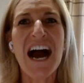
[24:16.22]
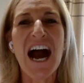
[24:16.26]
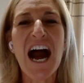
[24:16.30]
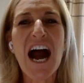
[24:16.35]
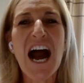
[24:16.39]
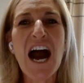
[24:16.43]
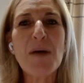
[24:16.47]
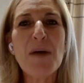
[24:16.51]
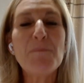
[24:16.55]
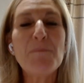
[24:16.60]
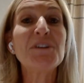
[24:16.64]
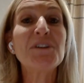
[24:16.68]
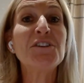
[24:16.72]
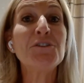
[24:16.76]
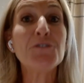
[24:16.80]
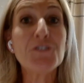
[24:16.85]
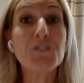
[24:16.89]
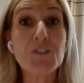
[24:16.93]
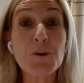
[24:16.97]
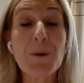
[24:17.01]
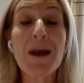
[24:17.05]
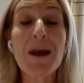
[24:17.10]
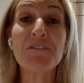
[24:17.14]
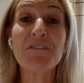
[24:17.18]
Uh, but you
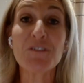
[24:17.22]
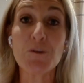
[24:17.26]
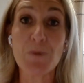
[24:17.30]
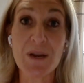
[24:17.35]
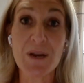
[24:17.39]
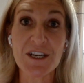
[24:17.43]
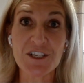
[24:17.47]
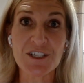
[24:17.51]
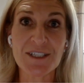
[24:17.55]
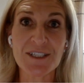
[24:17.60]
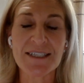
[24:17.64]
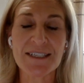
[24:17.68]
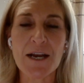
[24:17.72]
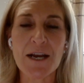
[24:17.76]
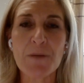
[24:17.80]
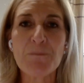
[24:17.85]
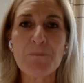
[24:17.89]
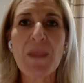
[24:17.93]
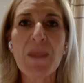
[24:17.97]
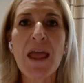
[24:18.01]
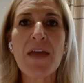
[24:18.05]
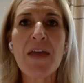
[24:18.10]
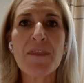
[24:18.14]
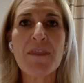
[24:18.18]
do have to register.
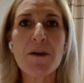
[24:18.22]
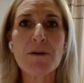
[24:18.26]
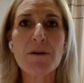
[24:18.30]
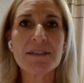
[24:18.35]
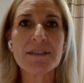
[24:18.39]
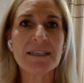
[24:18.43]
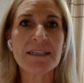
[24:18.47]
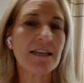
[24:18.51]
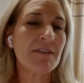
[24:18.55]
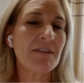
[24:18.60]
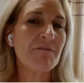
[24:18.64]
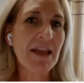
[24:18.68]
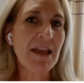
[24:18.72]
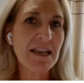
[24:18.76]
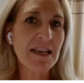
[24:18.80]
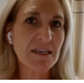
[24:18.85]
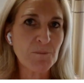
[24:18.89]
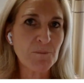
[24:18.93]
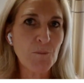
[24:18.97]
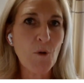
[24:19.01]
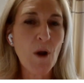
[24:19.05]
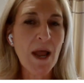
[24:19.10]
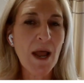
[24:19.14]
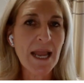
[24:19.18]
And there is an
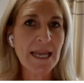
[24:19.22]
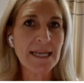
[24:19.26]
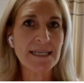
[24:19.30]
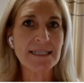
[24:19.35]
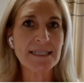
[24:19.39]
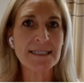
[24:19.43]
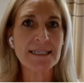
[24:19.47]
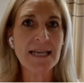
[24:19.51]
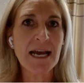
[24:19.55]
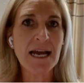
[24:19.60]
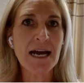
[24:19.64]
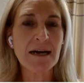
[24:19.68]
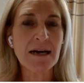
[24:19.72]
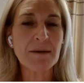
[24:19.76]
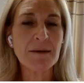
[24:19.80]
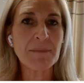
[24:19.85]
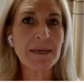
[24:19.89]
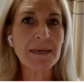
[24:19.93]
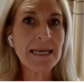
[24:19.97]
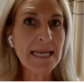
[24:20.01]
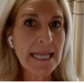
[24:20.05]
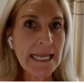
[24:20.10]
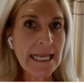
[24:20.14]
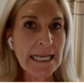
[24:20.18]
Eventbrite um,
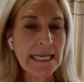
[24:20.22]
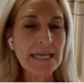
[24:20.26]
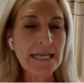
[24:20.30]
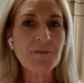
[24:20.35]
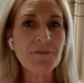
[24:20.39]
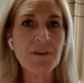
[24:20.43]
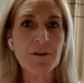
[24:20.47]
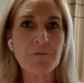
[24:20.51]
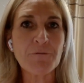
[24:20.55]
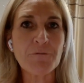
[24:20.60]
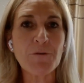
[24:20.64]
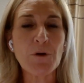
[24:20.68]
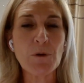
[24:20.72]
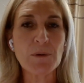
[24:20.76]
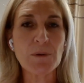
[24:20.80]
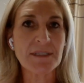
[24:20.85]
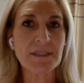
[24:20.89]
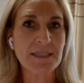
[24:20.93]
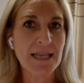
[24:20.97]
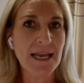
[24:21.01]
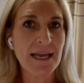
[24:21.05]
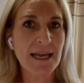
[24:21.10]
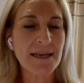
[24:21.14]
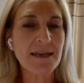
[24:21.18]
link that
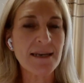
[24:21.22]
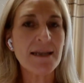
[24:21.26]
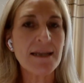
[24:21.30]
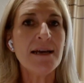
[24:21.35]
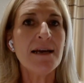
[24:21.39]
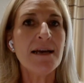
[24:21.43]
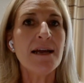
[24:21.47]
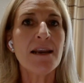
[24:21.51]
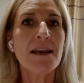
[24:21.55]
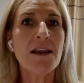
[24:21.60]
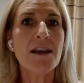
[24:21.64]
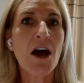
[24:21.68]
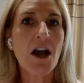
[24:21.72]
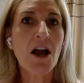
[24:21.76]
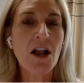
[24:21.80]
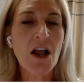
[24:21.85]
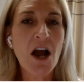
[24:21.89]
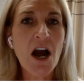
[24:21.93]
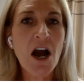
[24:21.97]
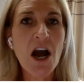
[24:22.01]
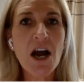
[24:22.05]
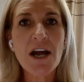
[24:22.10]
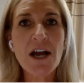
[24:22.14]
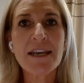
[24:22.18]
folks can
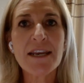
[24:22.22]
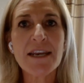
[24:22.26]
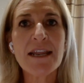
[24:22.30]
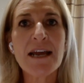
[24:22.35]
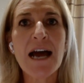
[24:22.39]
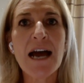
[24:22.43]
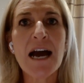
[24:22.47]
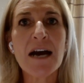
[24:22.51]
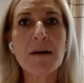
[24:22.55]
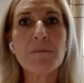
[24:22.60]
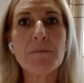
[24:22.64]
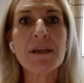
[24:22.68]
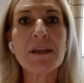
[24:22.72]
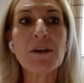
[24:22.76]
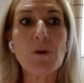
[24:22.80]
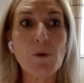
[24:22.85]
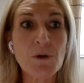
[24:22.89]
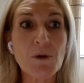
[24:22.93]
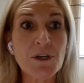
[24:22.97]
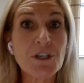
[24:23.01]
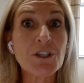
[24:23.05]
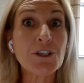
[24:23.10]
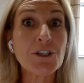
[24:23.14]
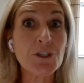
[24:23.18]
log on um, in
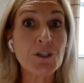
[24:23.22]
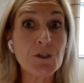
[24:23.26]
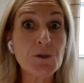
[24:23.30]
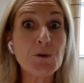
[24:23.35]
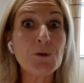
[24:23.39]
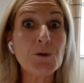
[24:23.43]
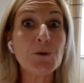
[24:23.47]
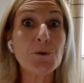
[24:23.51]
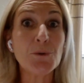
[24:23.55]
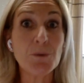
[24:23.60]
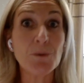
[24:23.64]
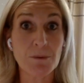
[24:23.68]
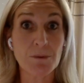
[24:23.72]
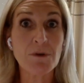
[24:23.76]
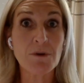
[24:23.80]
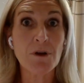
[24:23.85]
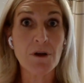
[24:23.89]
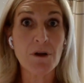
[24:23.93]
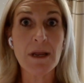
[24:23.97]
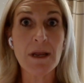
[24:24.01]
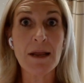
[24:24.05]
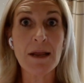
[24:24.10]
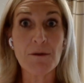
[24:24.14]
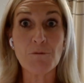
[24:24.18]
order to
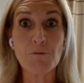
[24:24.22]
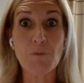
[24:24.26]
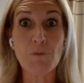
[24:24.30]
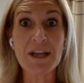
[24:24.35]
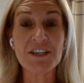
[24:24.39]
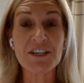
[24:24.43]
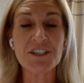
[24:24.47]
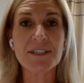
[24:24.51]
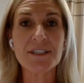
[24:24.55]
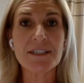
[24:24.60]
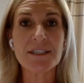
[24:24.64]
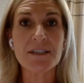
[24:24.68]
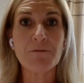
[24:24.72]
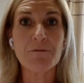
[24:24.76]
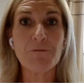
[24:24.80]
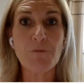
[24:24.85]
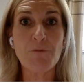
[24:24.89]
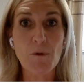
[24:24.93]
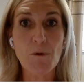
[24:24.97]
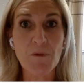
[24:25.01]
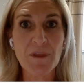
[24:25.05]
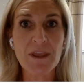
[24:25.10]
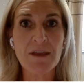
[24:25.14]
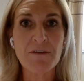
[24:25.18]
uh, register
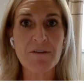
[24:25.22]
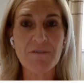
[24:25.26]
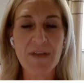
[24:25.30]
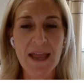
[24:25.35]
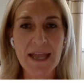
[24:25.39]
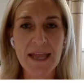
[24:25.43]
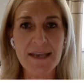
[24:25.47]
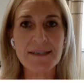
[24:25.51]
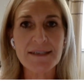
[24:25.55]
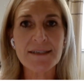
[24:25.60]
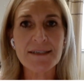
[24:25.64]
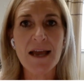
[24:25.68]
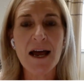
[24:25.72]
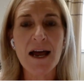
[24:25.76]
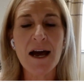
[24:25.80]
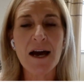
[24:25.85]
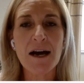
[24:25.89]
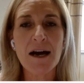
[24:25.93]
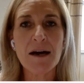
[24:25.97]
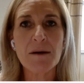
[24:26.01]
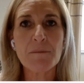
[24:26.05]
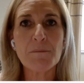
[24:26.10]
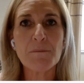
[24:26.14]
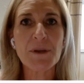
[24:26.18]
for the event
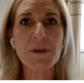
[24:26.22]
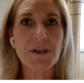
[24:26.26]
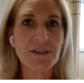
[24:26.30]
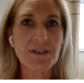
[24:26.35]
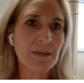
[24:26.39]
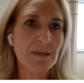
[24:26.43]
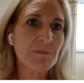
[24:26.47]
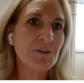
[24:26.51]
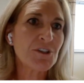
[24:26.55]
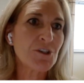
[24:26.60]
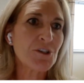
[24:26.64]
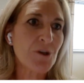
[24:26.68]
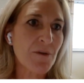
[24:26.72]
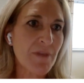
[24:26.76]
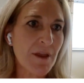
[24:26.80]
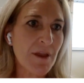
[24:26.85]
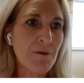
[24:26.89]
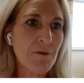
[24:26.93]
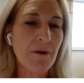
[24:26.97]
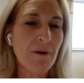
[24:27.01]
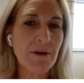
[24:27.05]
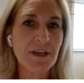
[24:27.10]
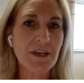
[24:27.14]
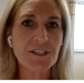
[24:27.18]
um, because I'm sure
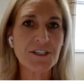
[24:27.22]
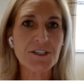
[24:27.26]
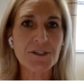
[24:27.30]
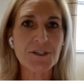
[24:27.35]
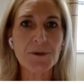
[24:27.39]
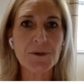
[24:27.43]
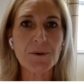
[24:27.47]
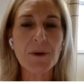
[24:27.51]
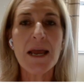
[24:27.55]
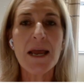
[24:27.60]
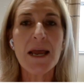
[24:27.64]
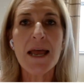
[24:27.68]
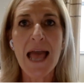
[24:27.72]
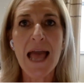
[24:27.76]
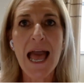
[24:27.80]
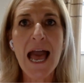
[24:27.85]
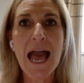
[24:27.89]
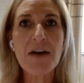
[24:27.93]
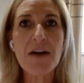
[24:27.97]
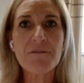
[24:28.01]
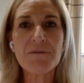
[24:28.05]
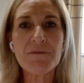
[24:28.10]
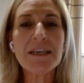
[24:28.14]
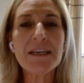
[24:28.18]
they're going to
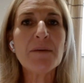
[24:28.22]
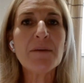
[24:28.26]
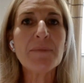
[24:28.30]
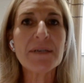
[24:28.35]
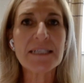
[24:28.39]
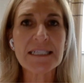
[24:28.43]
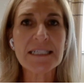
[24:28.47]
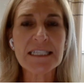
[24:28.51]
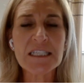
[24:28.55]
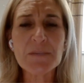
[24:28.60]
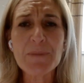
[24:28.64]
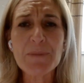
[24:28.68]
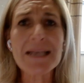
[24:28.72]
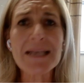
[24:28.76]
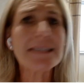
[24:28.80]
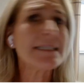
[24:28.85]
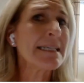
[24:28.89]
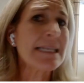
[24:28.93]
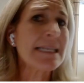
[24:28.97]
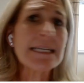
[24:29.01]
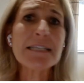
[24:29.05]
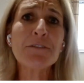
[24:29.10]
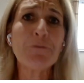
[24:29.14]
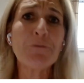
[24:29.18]
have limited space.
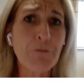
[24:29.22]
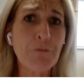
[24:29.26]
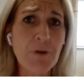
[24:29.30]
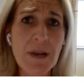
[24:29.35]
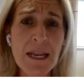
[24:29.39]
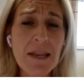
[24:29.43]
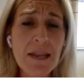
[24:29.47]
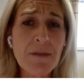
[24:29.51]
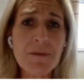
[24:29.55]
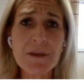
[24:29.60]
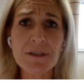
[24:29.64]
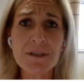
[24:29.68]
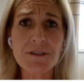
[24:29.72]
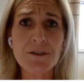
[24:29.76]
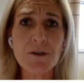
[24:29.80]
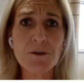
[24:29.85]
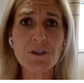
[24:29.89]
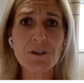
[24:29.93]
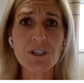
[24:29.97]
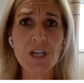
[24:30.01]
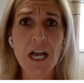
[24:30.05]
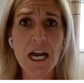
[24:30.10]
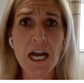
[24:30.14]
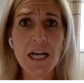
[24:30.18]
It is free, there's no
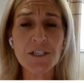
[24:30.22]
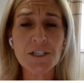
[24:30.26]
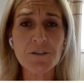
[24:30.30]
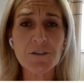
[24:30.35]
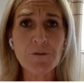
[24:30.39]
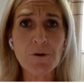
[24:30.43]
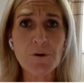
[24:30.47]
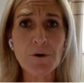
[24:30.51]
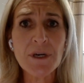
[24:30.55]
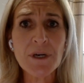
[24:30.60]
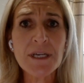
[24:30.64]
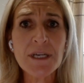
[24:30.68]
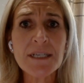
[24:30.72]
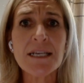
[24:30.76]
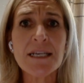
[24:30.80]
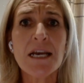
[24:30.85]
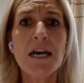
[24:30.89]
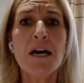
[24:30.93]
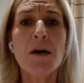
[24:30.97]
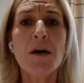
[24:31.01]
charge for it,